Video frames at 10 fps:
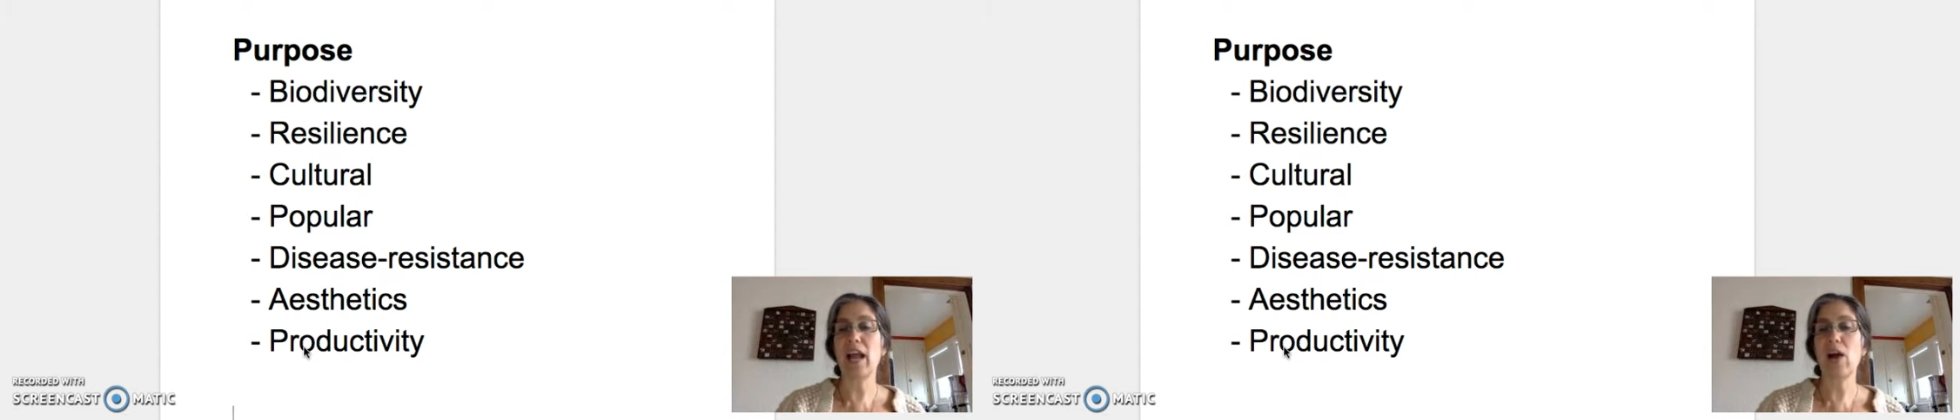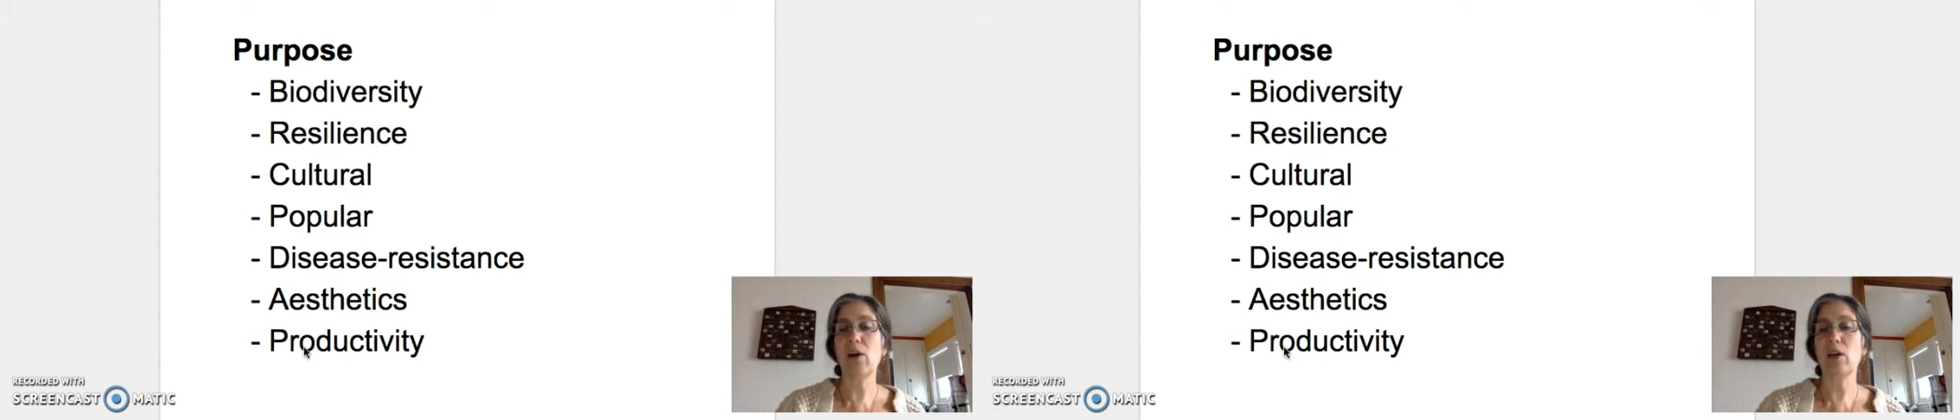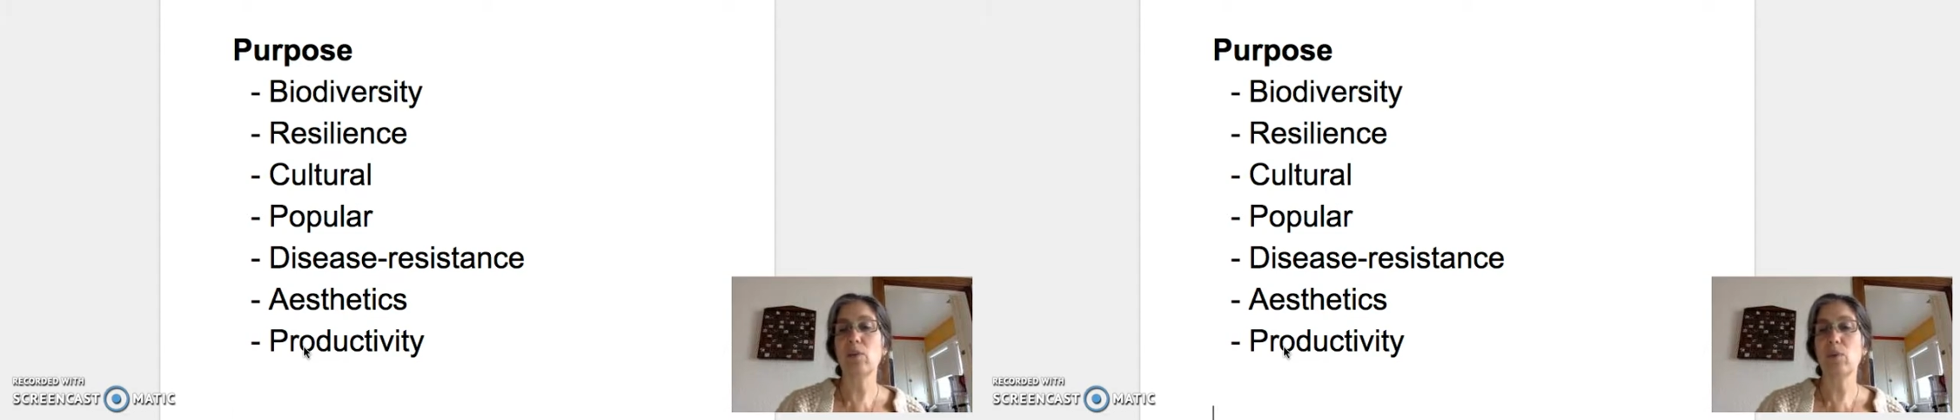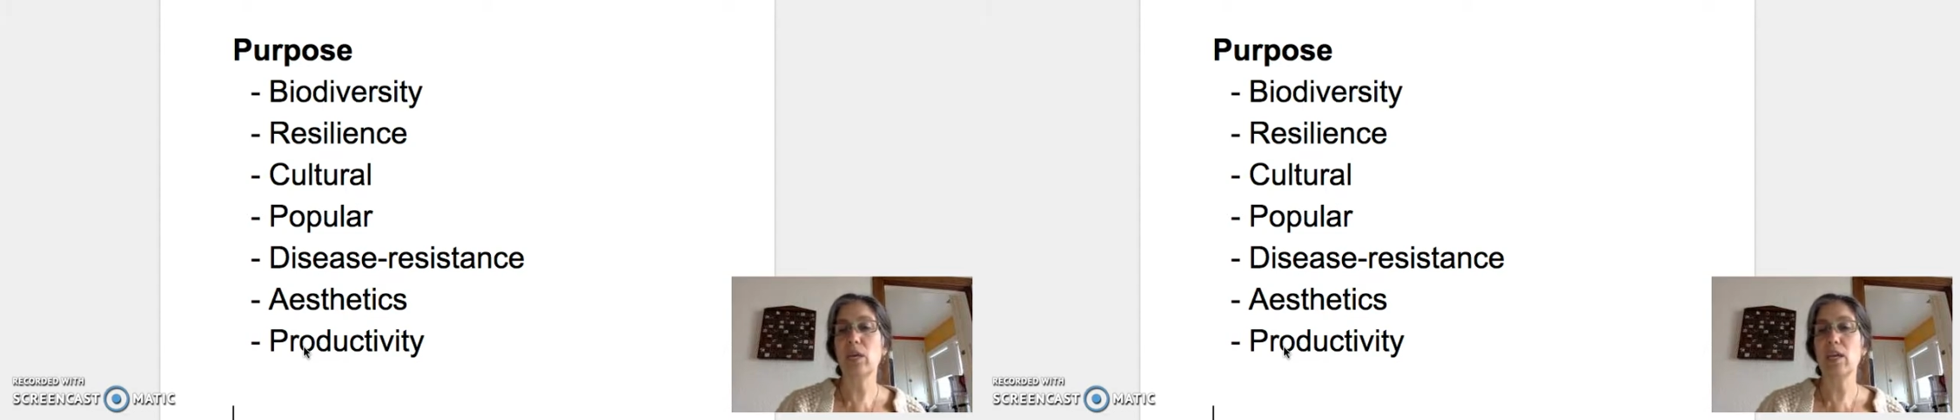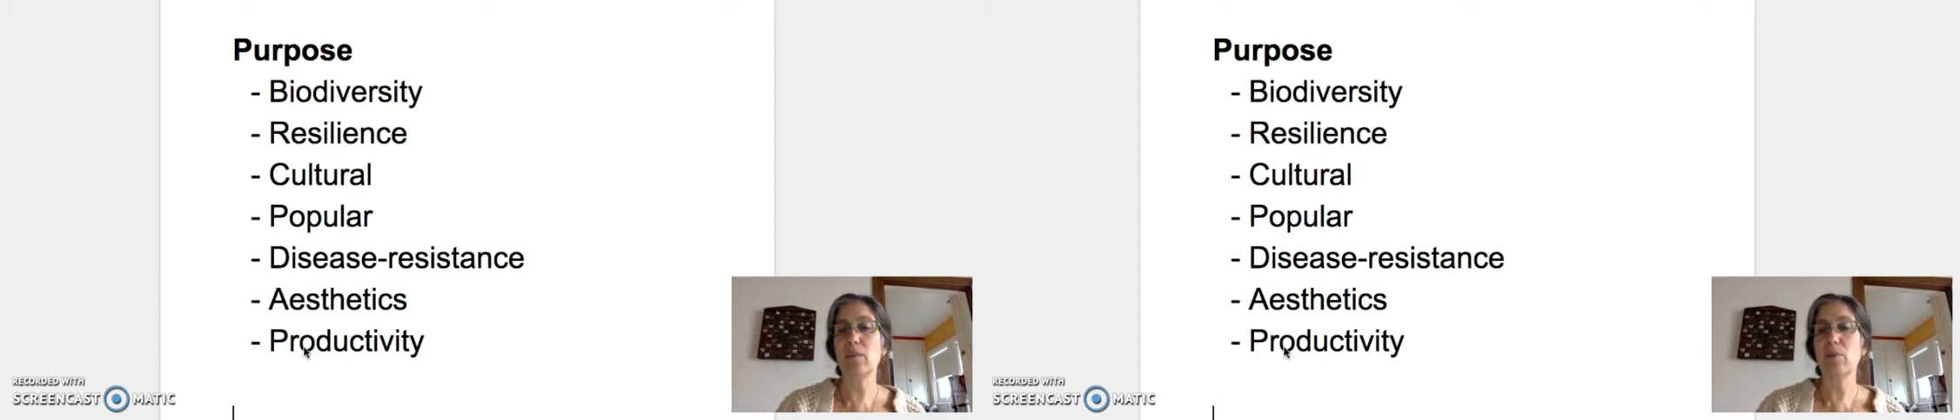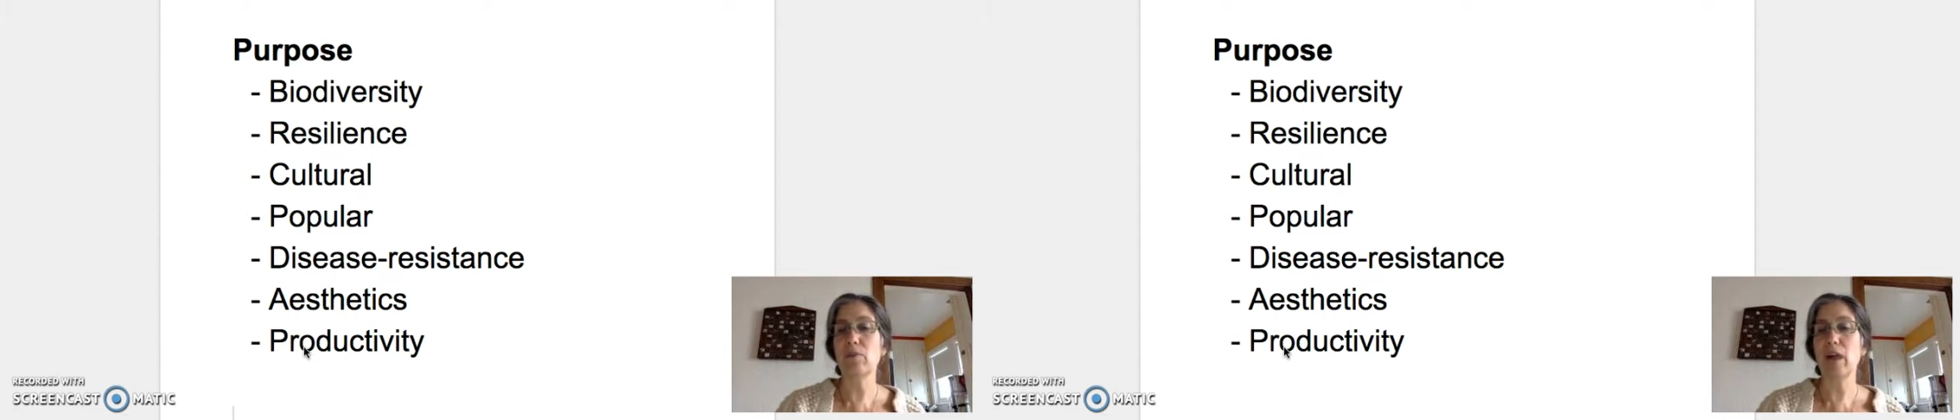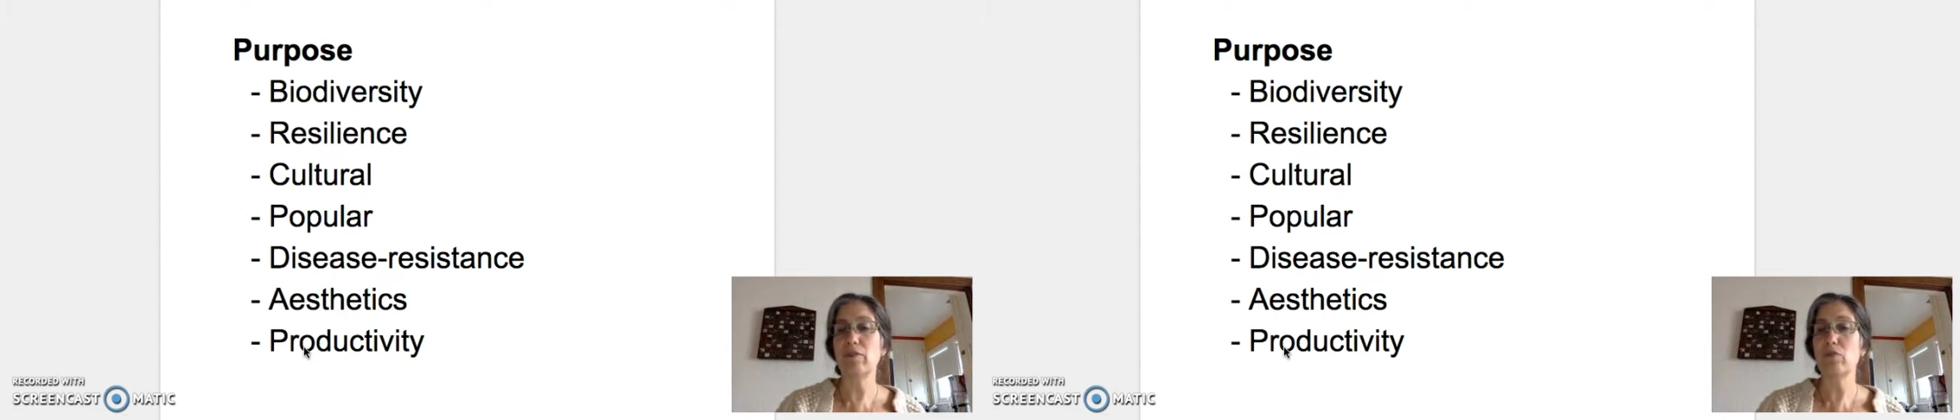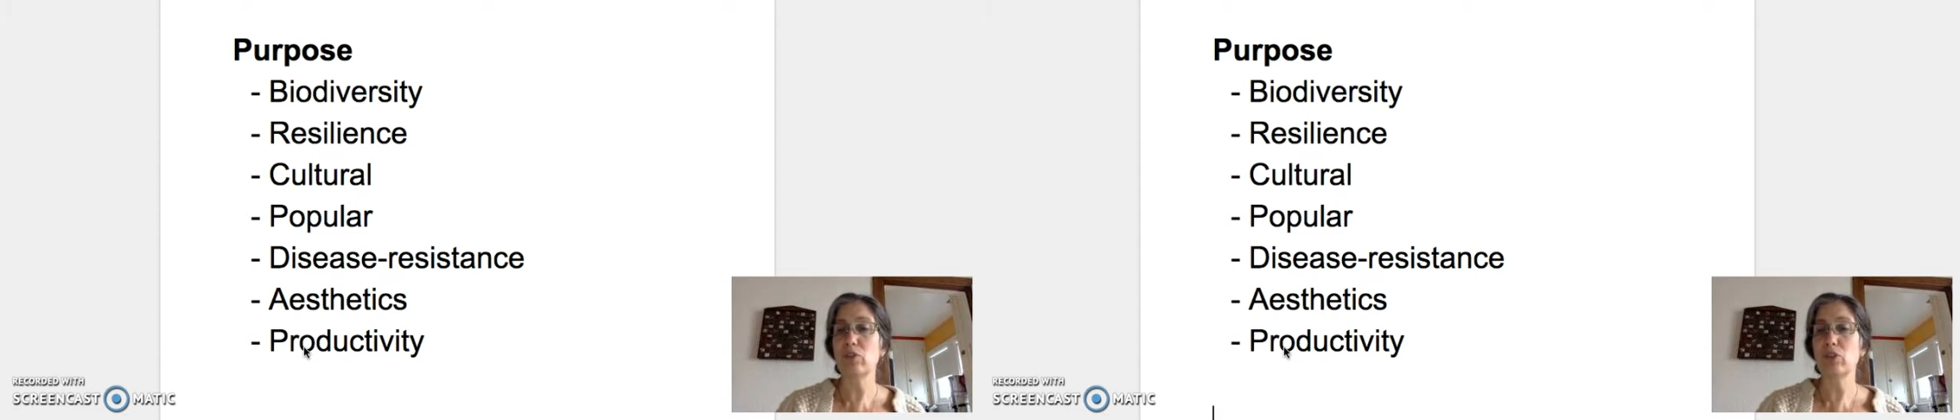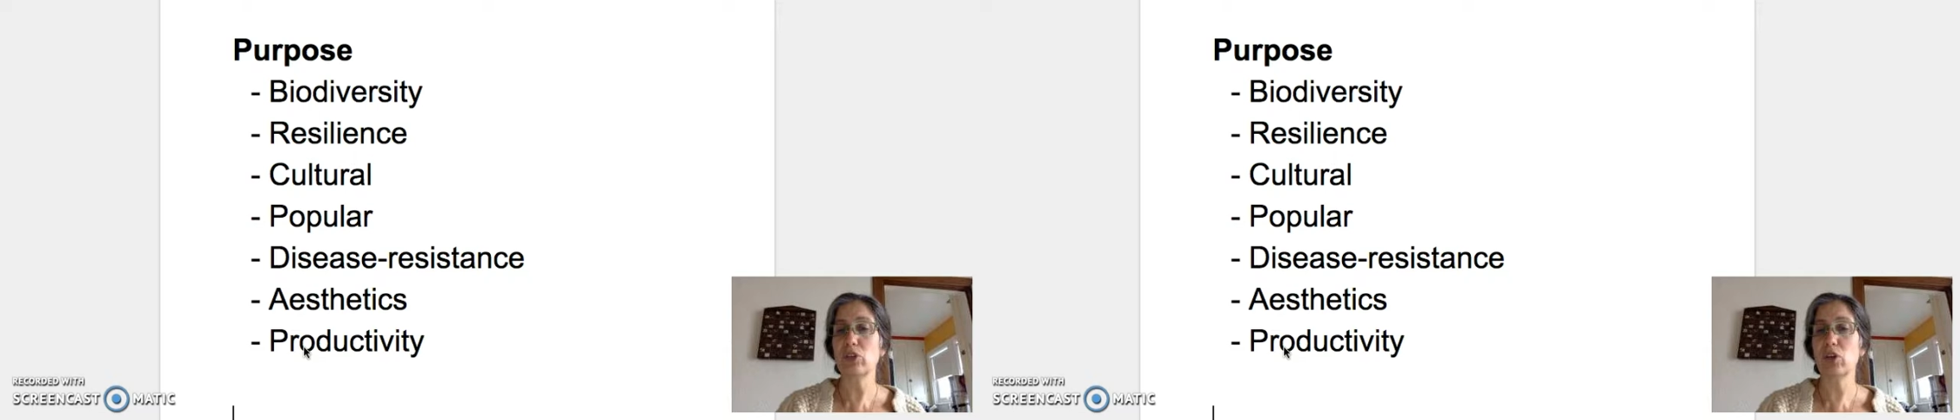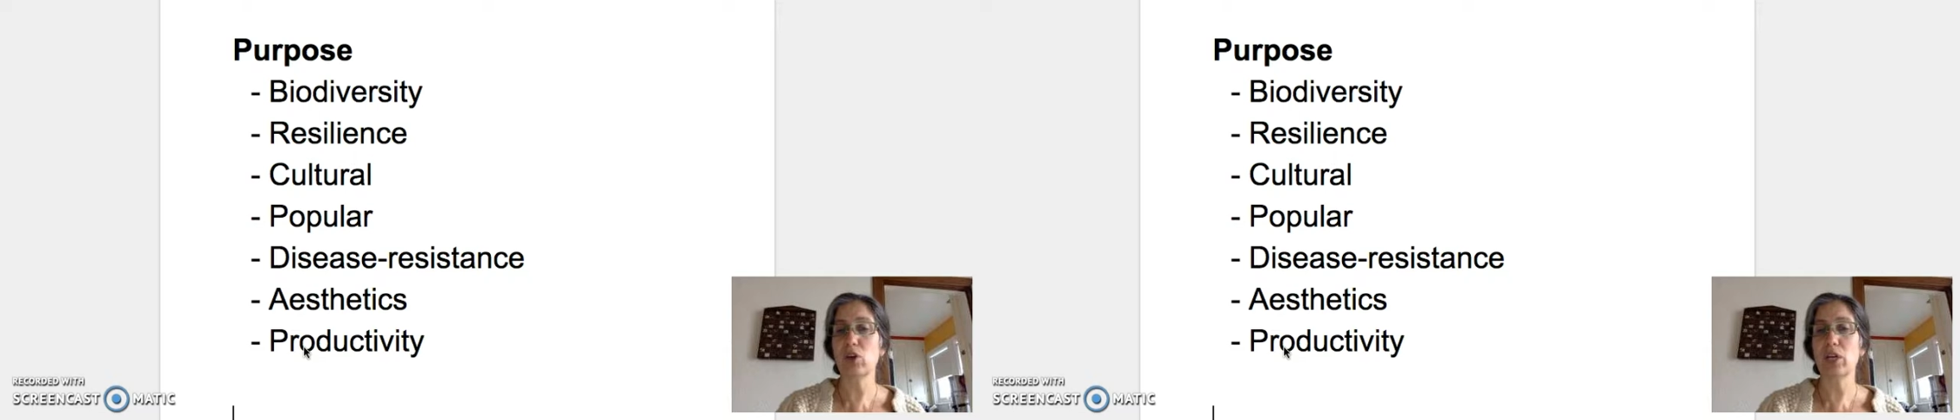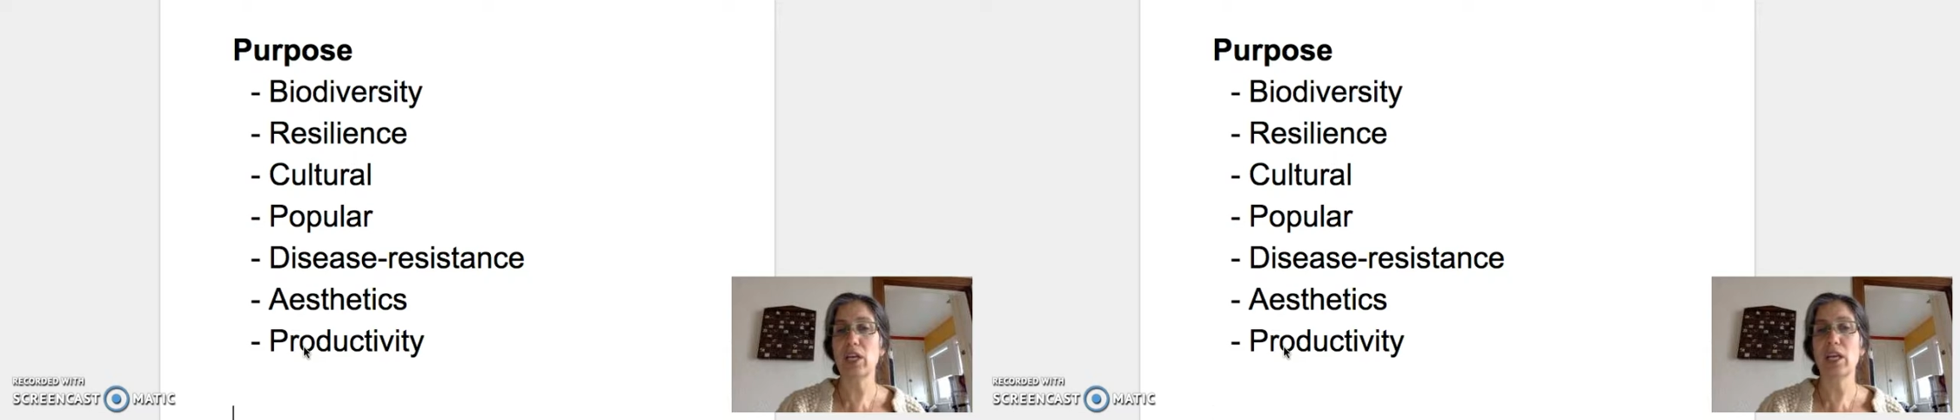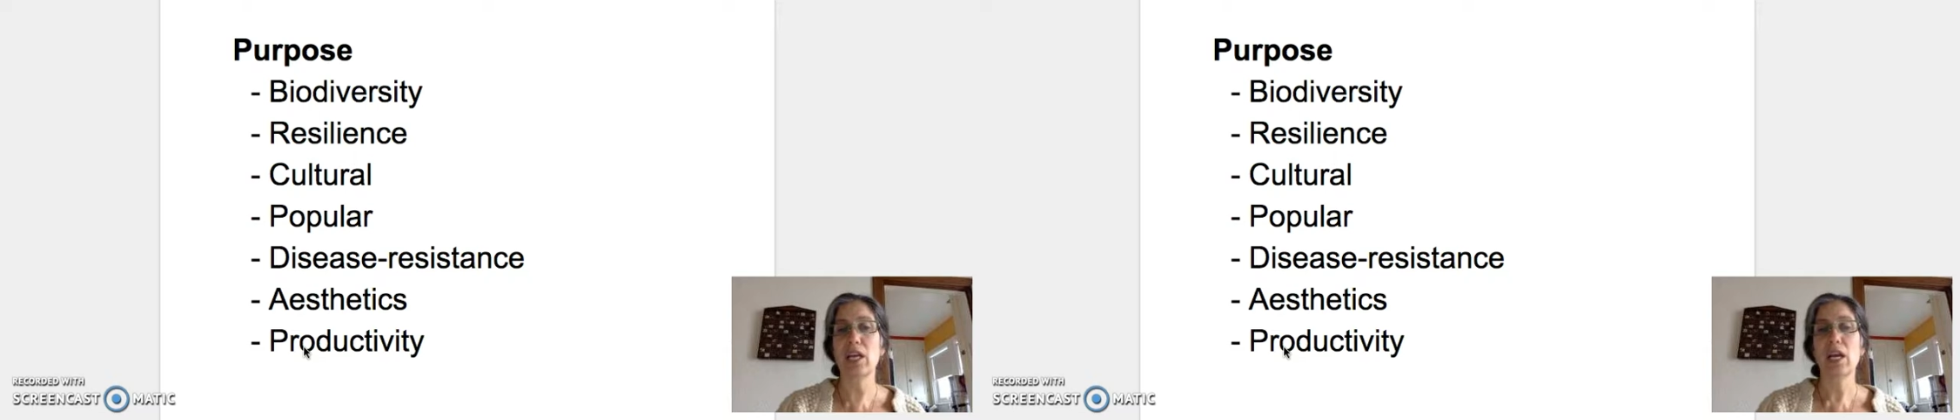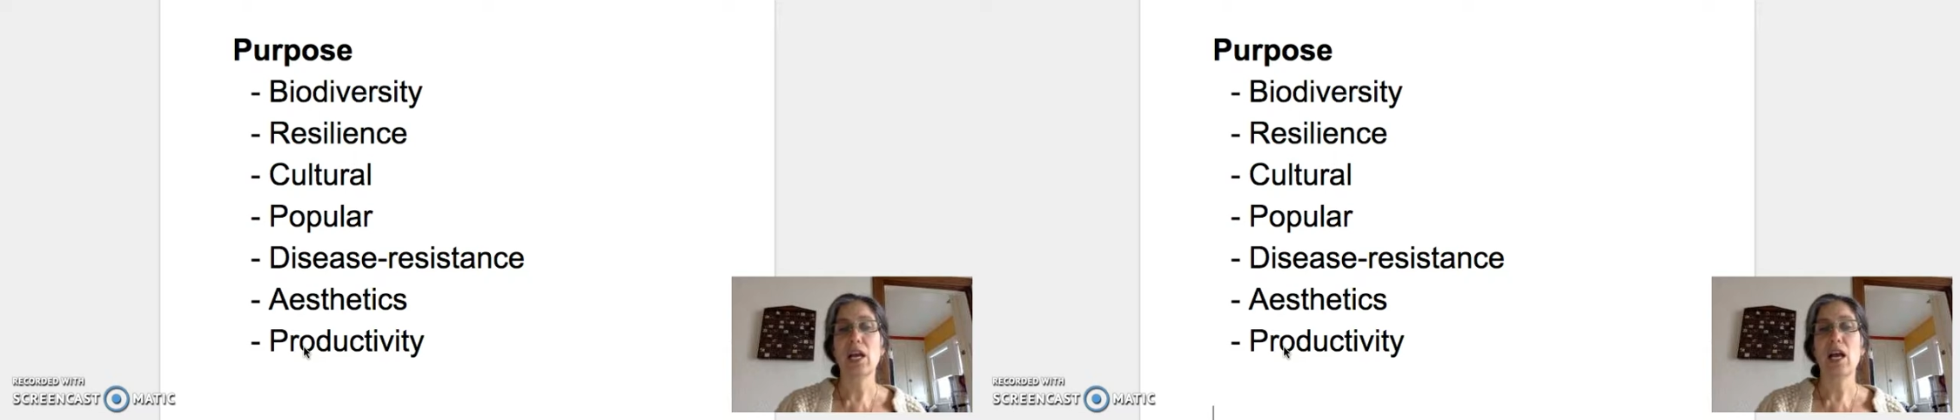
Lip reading: how can we provide food security